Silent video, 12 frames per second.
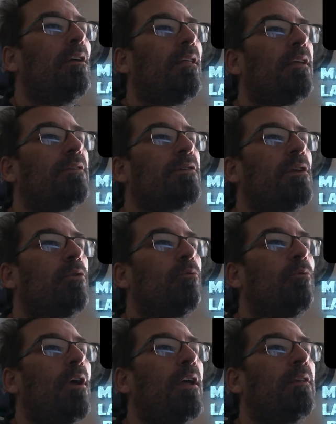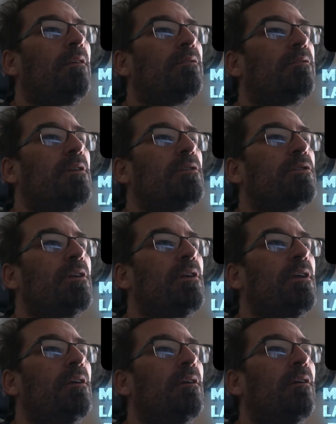It's going to run
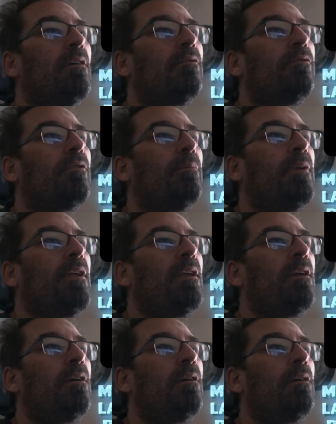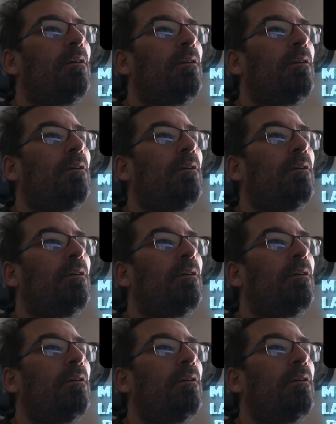essentially from here,